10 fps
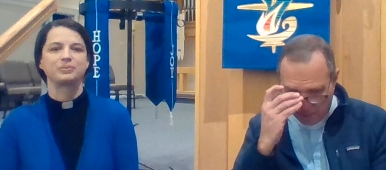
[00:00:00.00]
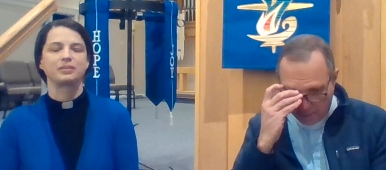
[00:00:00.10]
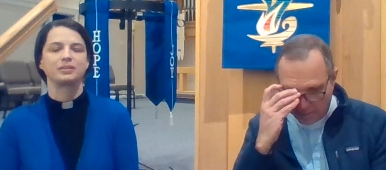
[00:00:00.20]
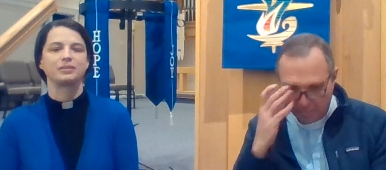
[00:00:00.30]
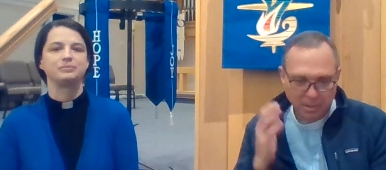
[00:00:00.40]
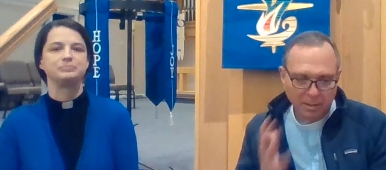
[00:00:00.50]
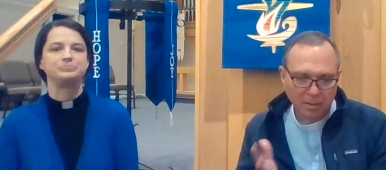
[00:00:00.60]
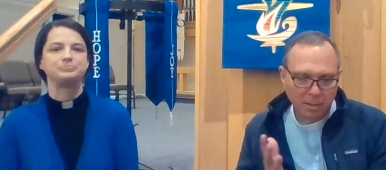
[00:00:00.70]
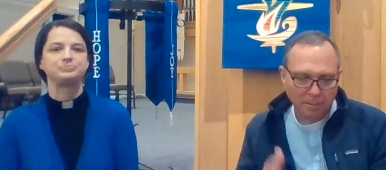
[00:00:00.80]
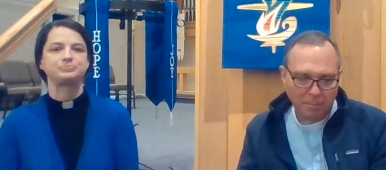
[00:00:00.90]
Speaker 1: Uh, but the,
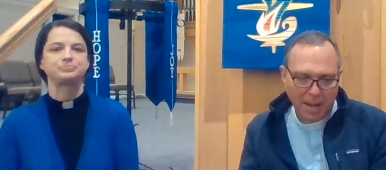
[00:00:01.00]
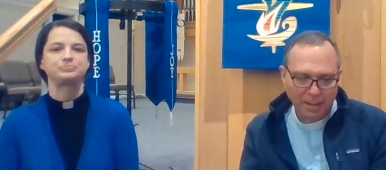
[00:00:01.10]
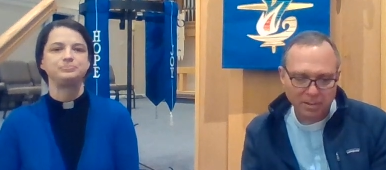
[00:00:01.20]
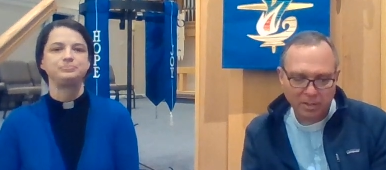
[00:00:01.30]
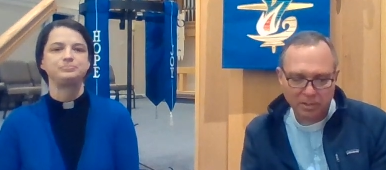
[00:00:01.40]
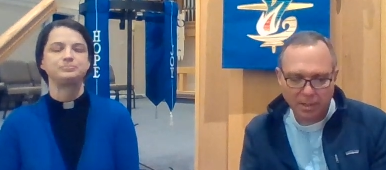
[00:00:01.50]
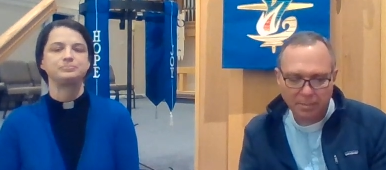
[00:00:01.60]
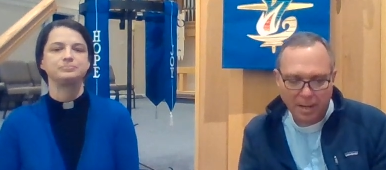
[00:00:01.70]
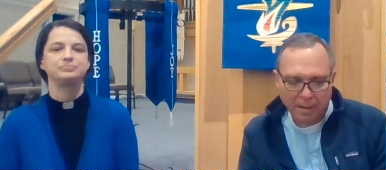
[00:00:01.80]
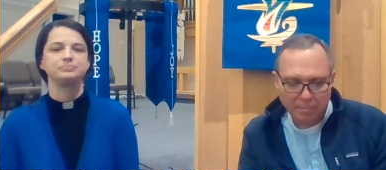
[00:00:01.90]
the passage that
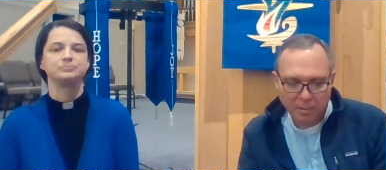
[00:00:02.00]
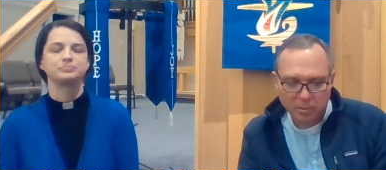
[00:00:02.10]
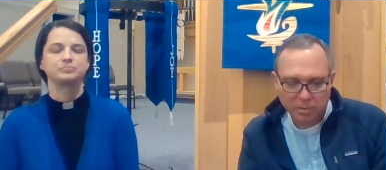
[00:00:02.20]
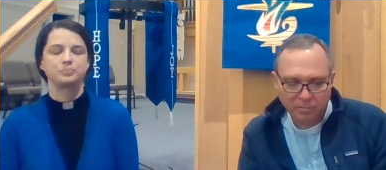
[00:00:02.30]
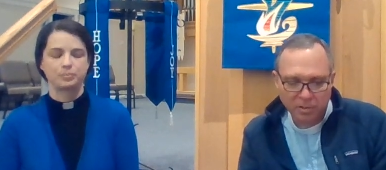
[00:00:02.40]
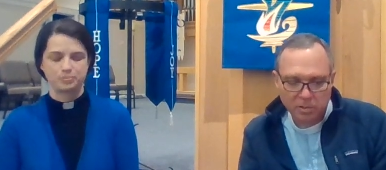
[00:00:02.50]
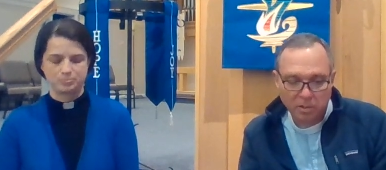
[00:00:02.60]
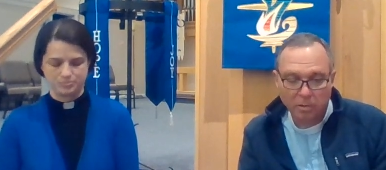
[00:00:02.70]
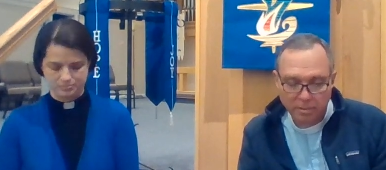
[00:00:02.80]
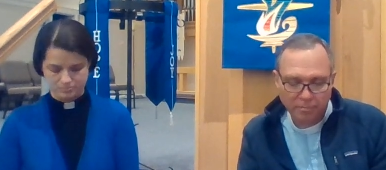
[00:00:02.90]
jumped out at me was verse
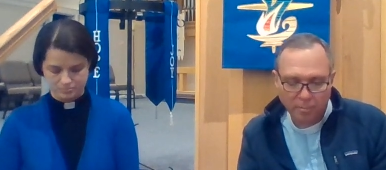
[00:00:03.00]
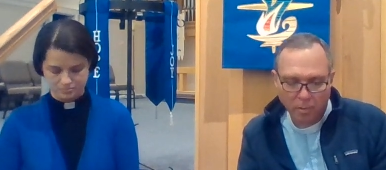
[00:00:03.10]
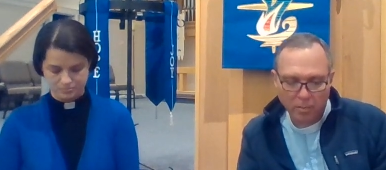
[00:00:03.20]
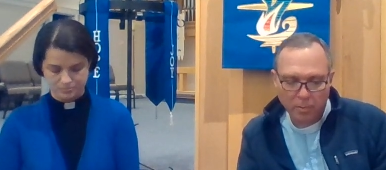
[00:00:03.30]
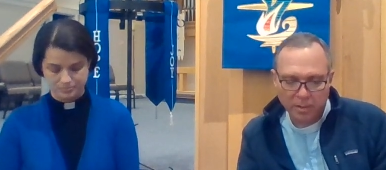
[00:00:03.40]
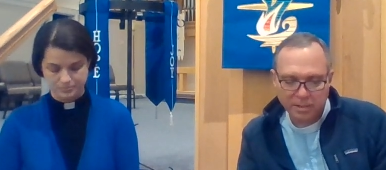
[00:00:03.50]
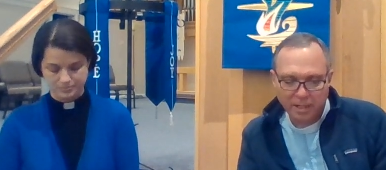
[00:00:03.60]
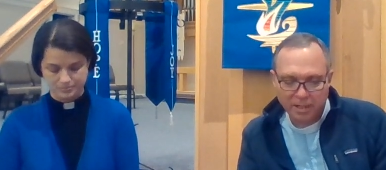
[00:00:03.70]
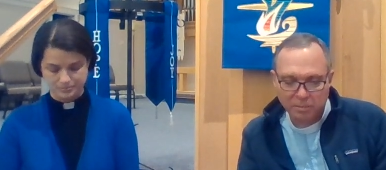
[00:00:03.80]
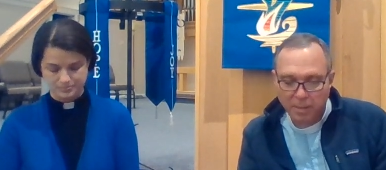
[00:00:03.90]
34, where it
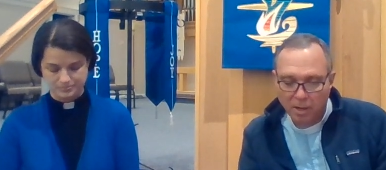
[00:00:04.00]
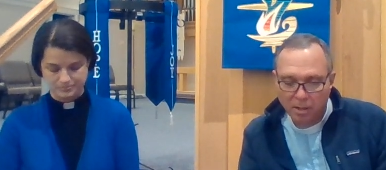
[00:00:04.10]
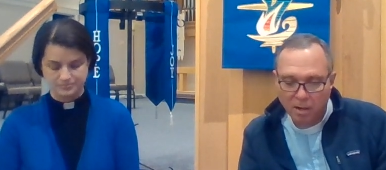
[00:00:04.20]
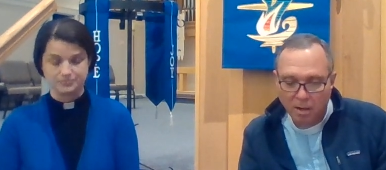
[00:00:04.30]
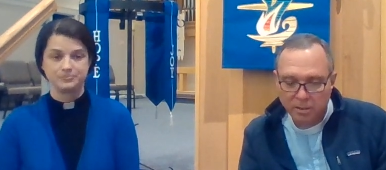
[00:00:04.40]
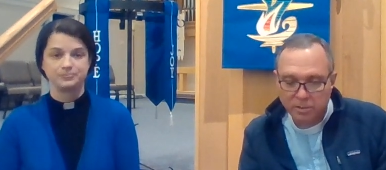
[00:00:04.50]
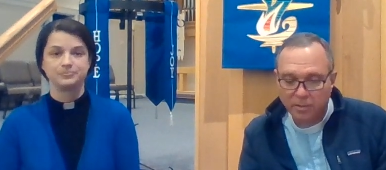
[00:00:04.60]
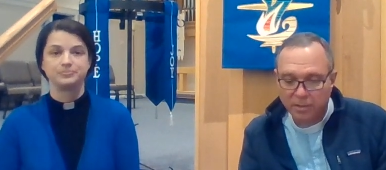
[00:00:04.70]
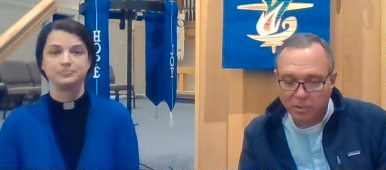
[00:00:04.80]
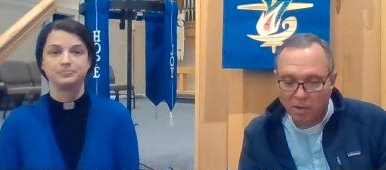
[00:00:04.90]
says, Be on guard so
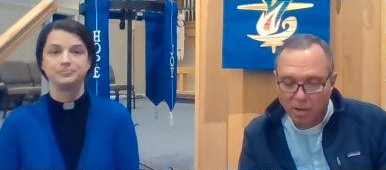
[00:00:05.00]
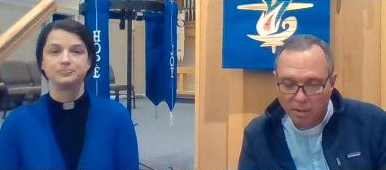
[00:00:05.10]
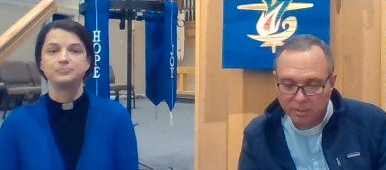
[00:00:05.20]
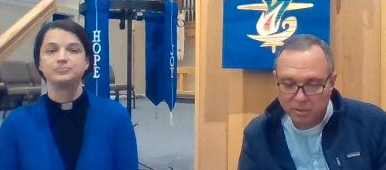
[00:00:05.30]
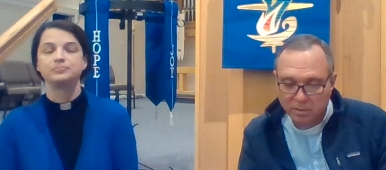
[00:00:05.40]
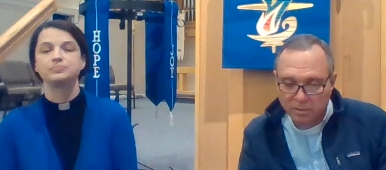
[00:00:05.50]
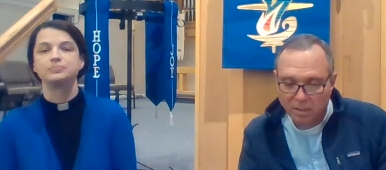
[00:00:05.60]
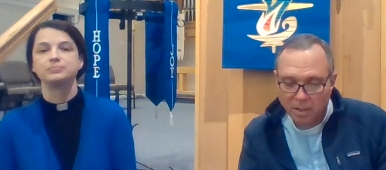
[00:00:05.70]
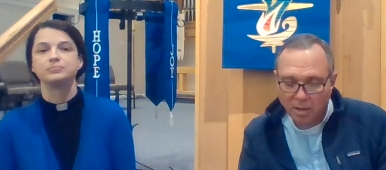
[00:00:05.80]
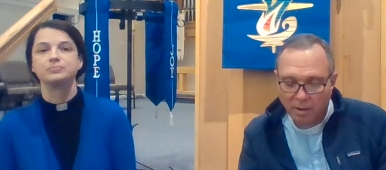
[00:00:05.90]
that your hearts
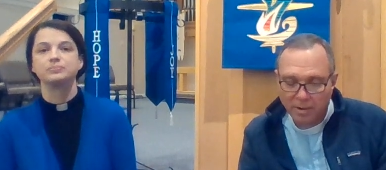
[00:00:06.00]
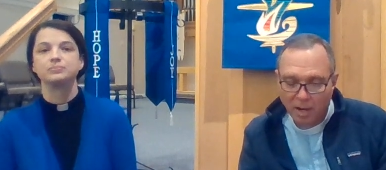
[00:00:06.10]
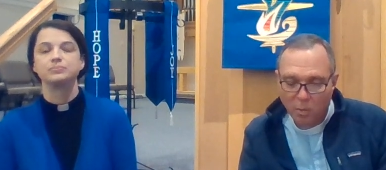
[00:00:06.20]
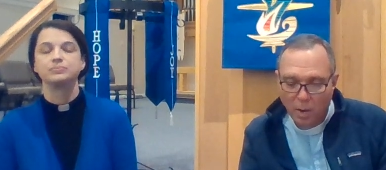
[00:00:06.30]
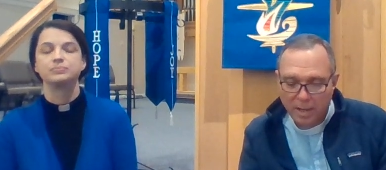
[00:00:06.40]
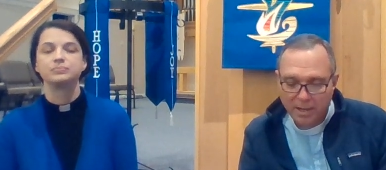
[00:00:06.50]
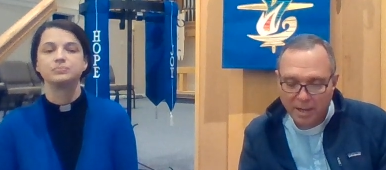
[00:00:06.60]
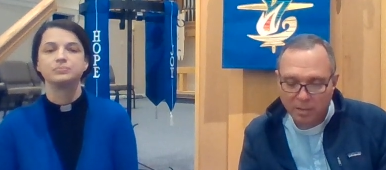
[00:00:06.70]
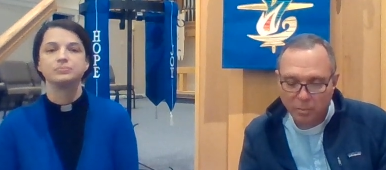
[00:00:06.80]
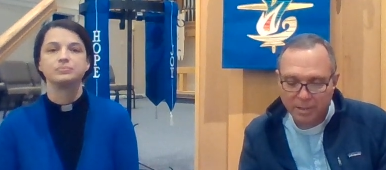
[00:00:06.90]
are not weighed
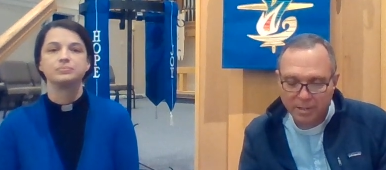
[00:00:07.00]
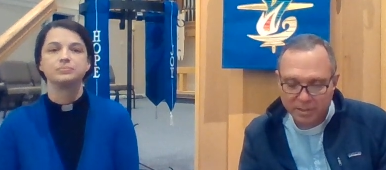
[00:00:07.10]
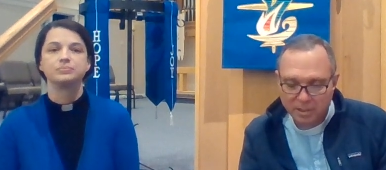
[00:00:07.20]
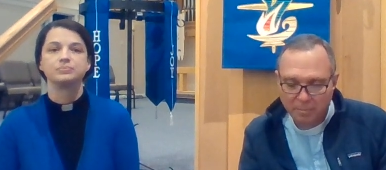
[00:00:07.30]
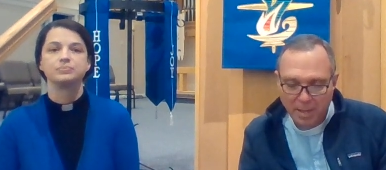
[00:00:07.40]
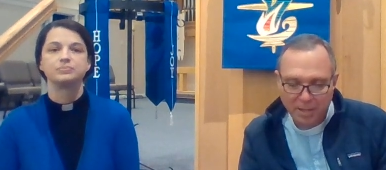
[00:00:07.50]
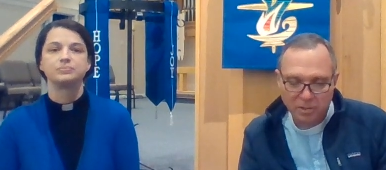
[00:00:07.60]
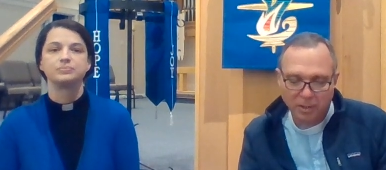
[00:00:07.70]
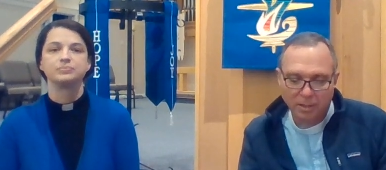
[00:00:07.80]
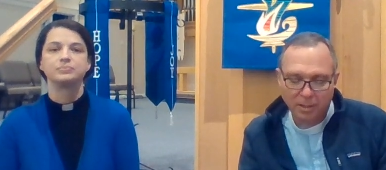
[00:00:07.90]
down with
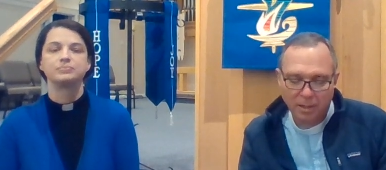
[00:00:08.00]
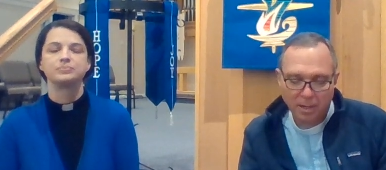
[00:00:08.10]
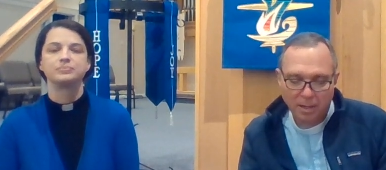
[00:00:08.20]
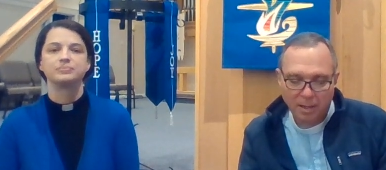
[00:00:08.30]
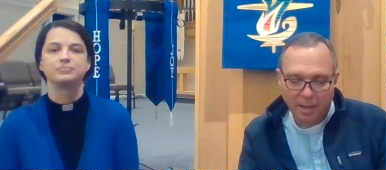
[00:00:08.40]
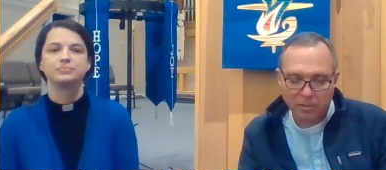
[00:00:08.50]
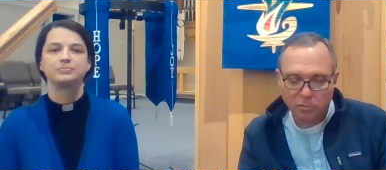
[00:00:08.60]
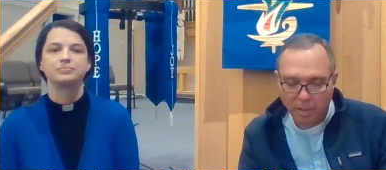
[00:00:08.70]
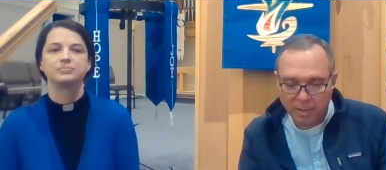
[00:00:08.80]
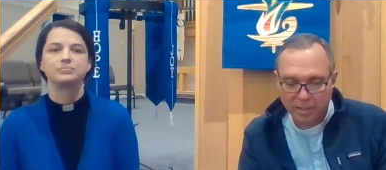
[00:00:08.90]
dissipation and
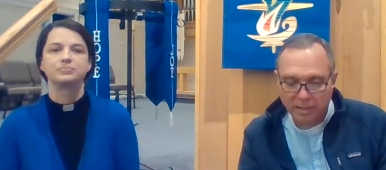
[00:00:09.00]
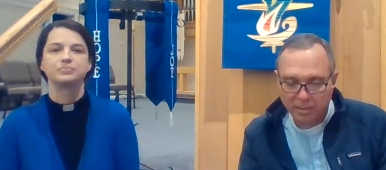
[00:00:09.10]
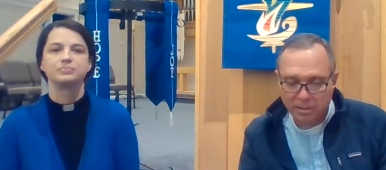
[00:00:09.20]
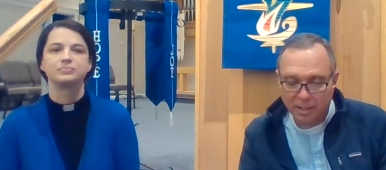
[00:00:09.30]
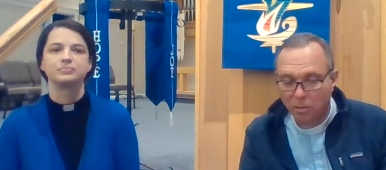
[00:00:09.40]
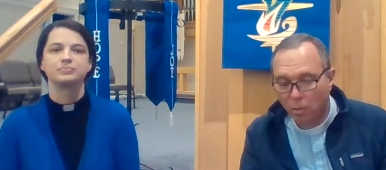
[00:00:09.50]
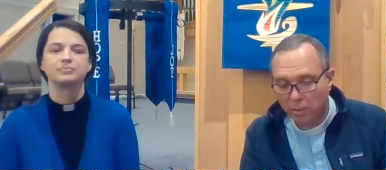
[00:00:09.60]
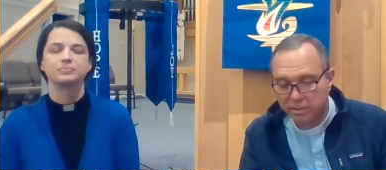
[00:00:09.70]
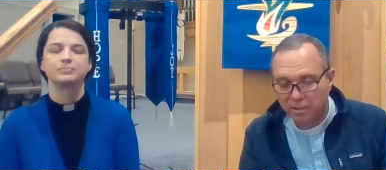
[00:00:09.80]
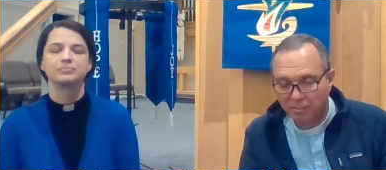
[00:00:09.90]
drunkenness and the
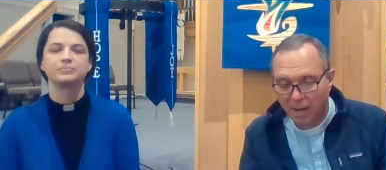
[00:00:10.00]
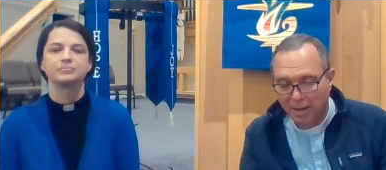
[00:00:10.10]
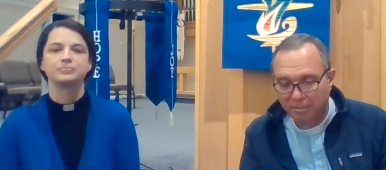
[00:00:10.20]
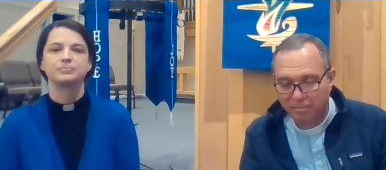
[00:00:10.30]
worries of life,